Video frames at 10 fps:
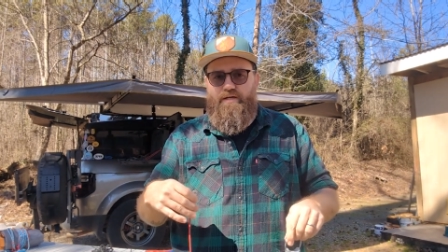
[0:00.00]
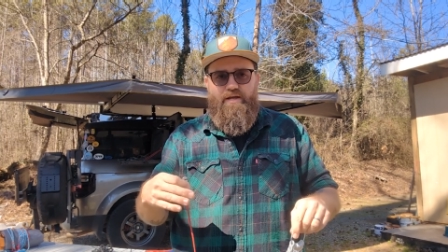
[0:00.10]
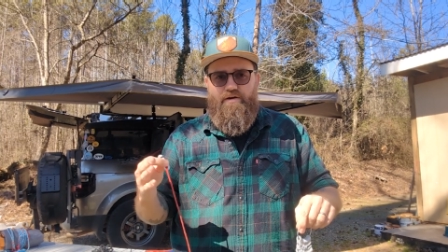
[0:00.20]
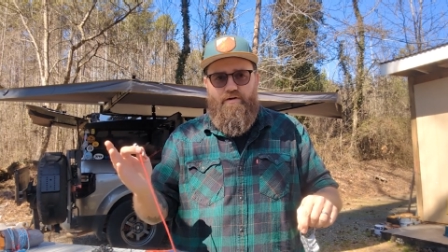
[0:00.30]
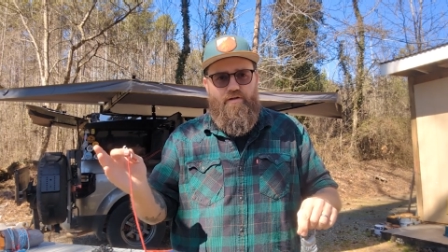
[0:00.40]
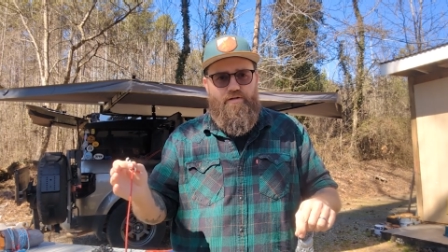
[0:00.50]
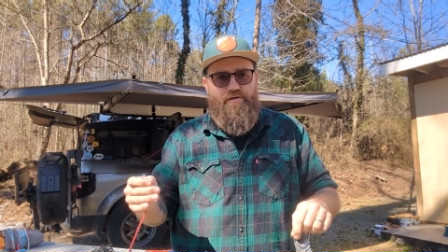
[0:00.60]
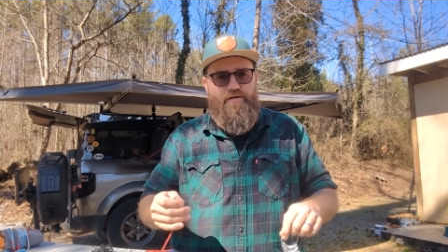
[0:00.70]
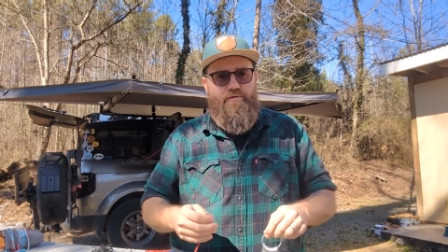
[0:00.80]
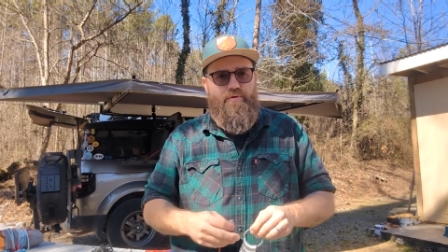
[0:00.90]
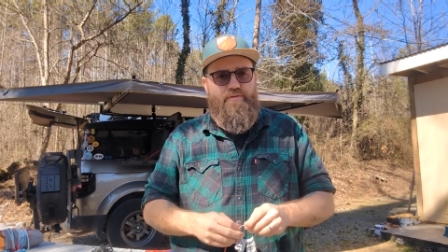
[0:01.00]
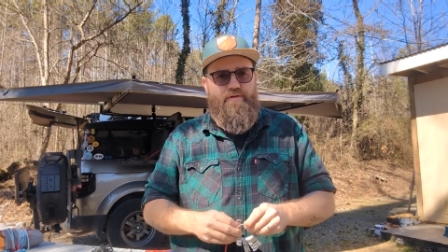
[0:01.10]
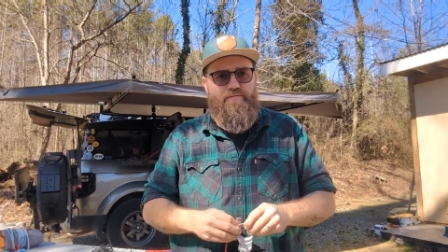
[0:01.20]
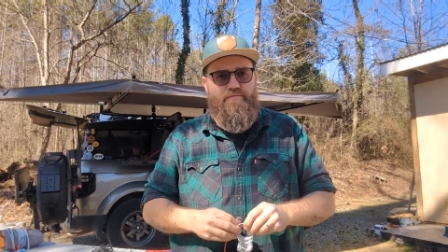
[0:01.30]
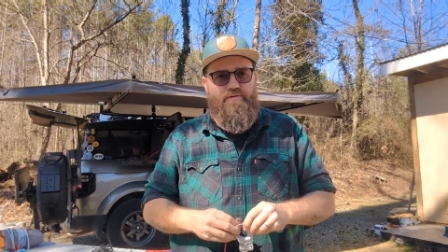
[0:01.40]
carry all our gear with
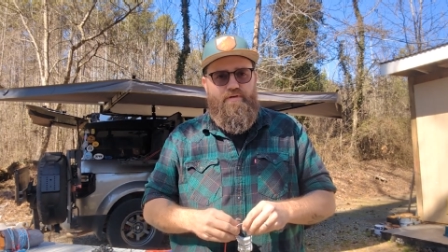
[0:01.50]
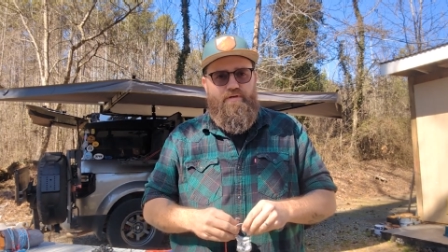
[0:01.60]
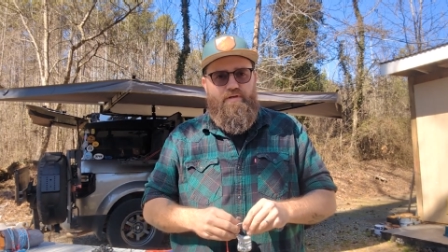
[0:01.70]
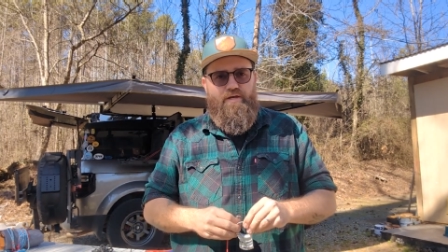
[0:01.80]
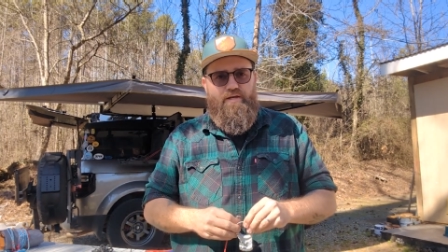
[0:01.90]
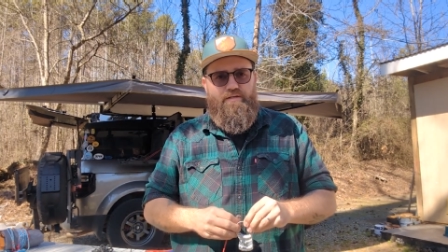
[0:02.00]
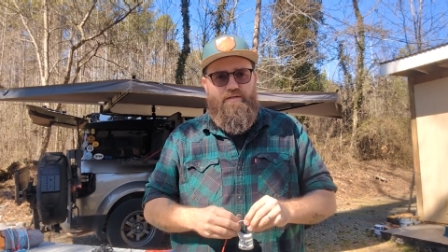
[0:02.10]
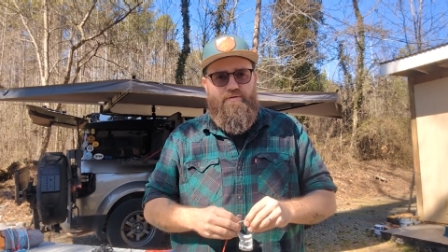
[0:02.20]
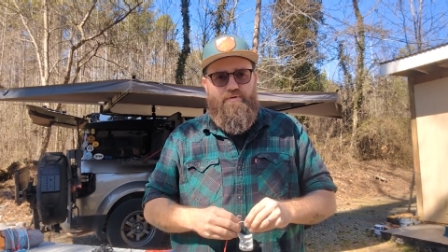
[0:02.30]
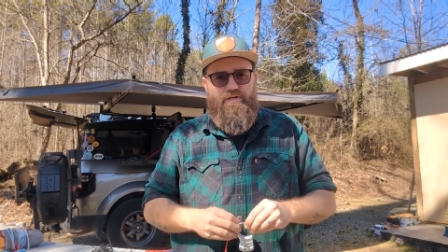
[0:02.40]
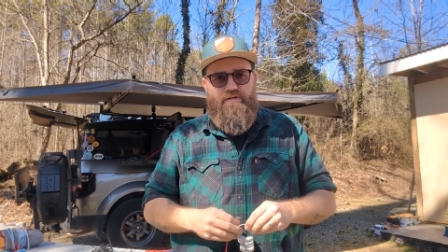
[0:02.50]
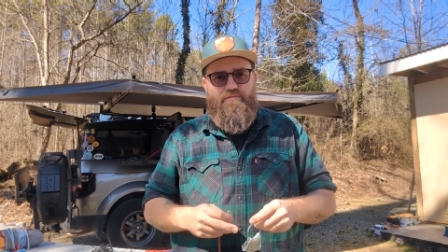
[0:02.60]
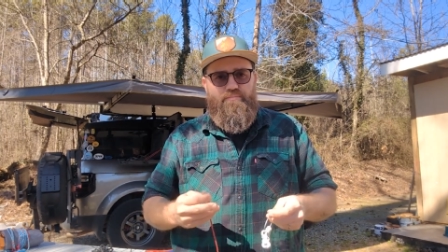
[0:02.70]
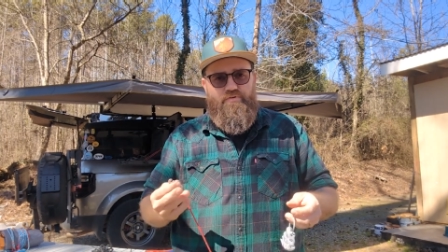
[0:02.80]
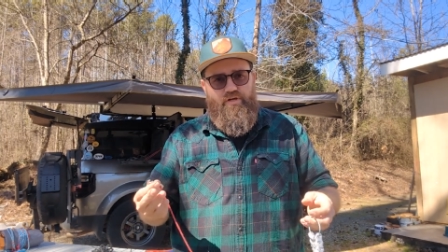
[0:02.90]
us, and you know, we needed
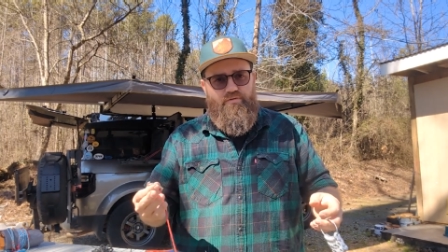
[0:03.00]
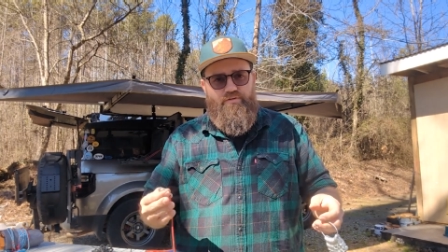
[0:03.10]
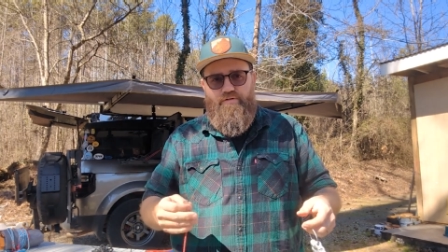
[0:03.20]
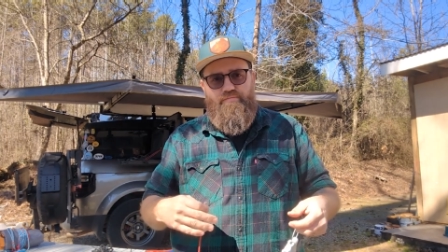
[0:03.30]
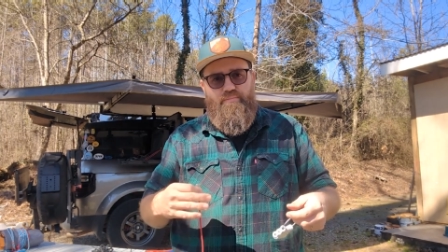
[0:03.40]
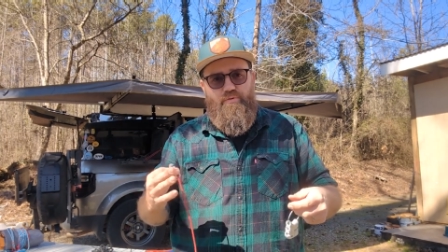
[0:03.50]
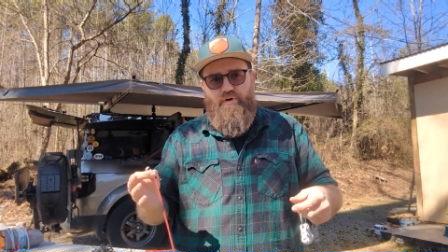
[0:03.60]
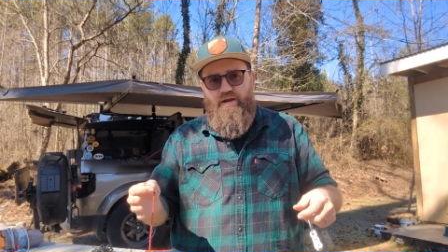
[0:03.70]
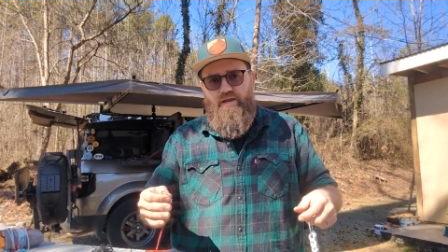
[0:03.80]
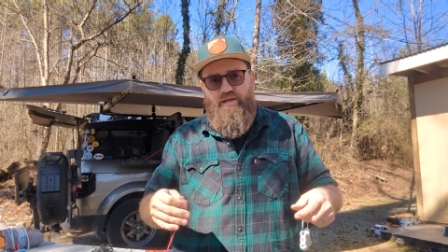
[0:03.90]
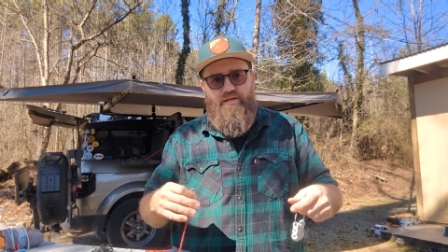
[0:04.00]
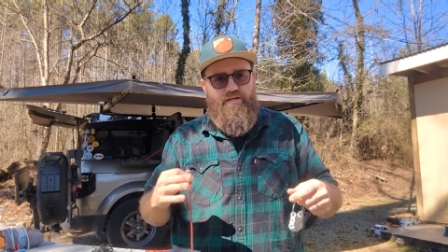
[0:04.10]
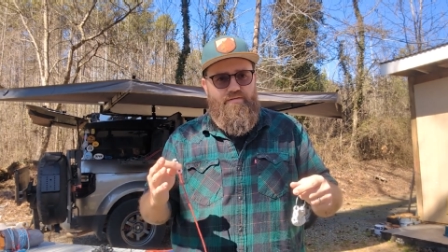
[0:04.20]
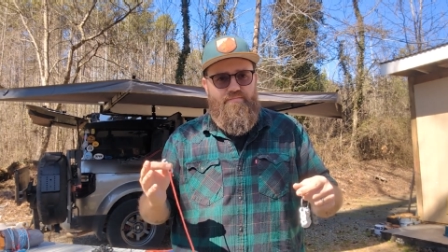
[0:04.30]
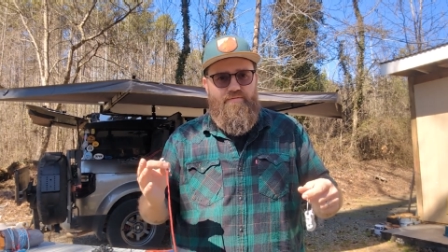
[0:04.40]
some shelter from the rain,
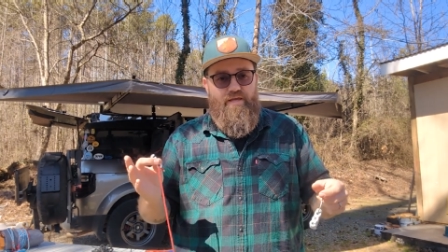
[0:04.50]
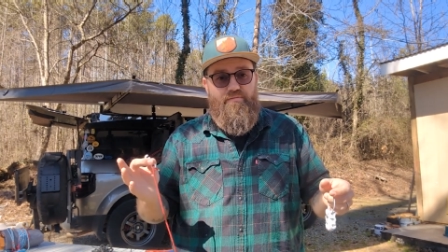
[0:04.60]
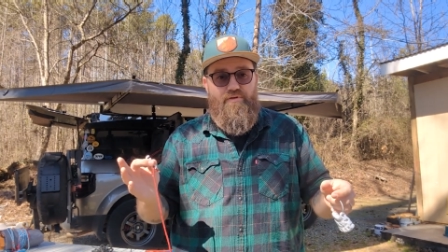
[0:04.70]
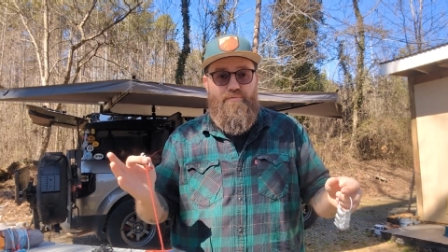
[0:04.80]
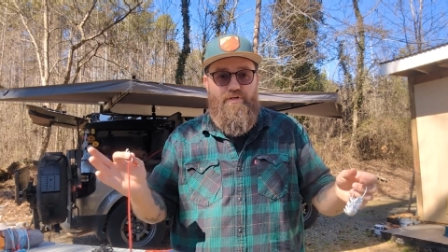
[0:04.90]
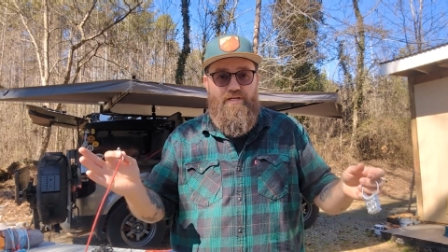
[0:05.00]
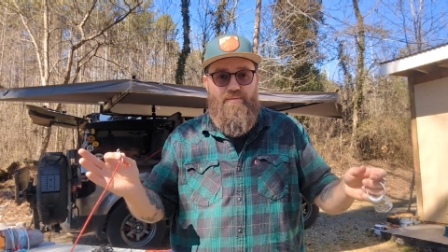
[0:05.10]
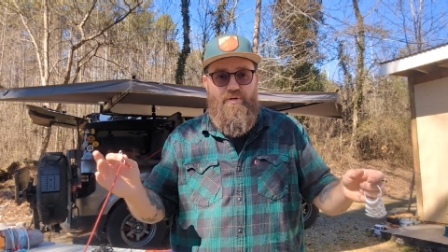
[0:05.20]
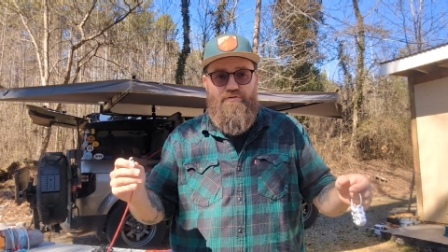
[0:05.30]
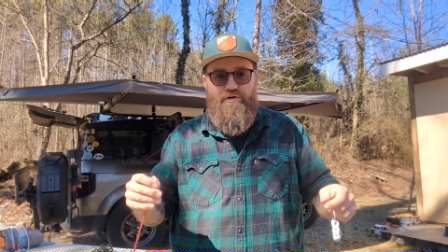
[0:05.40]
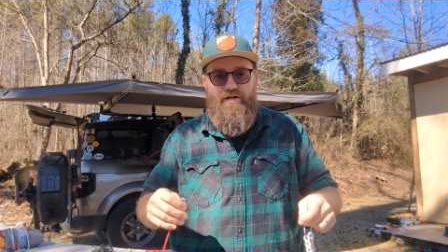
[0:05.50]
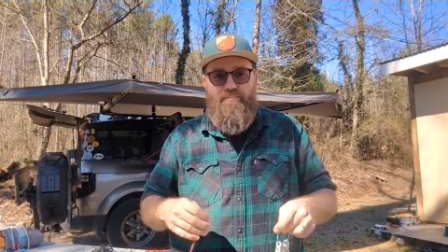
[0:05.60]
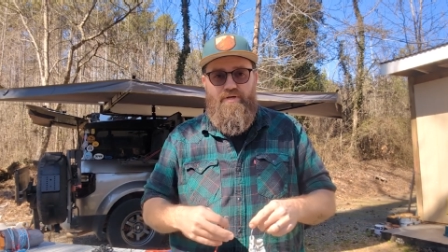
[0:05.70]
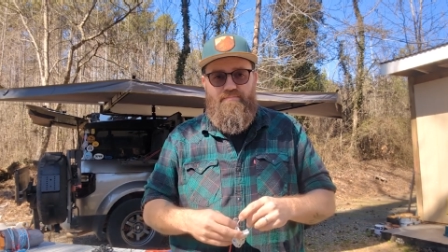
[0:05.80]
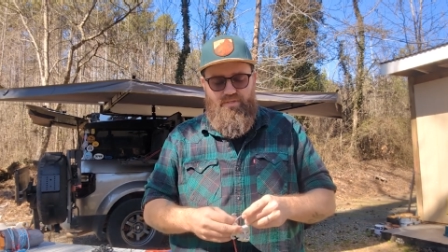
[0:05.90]
and thankfully we didn't get much
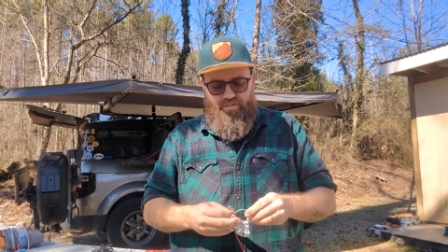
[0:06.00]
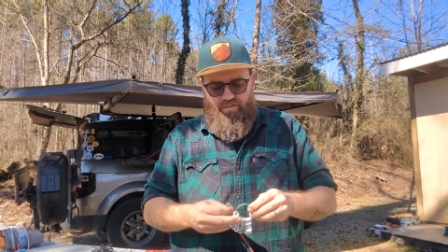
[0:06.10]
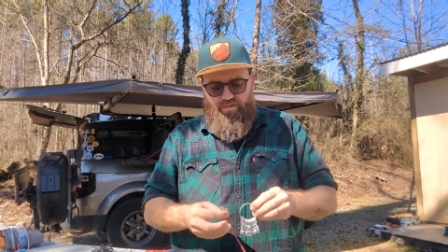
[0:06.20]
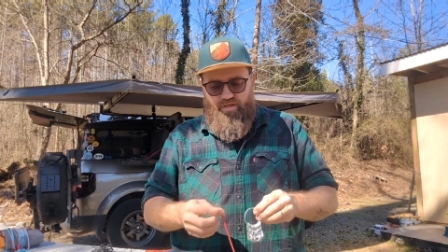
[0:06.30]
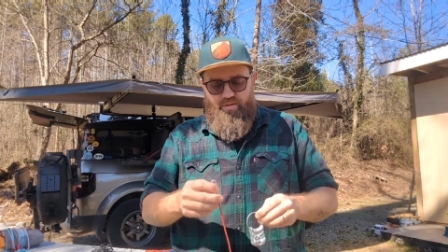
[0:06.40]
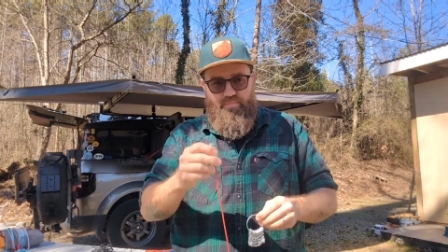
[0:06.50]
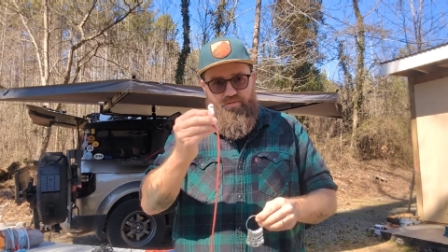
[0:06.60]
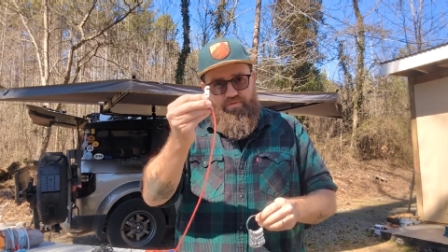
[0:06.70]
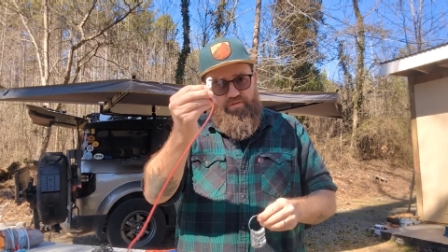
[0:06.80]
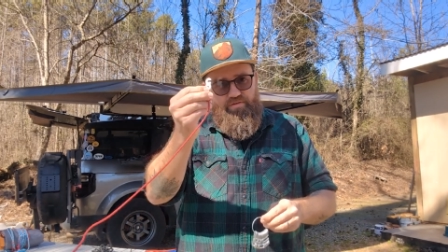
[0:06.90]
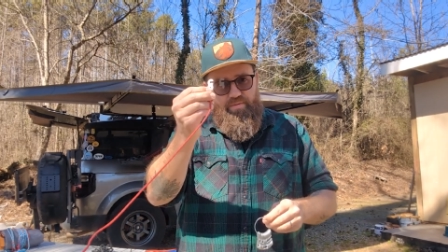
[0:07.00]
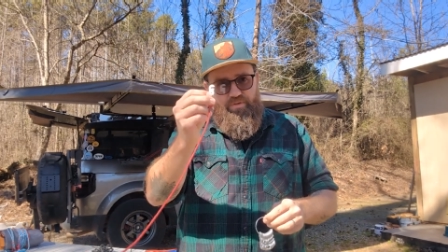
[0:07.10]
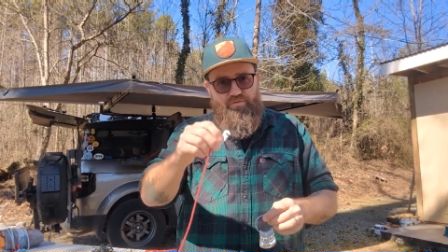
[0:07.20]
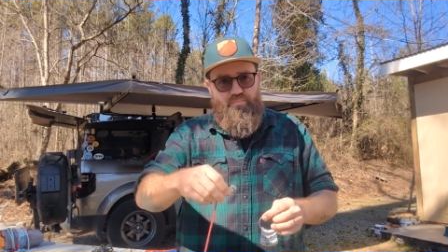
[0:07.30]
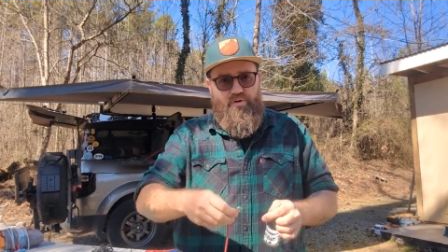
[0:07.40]
rain, but these things come
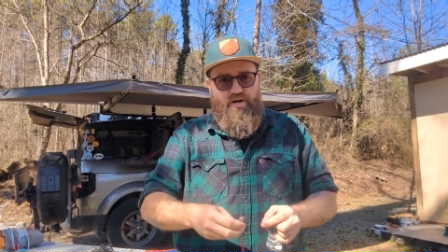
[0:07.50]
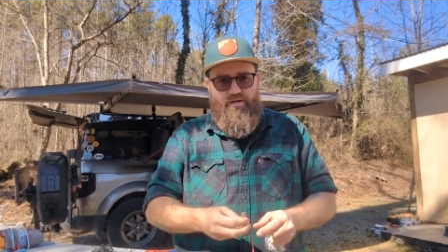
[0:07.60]
in super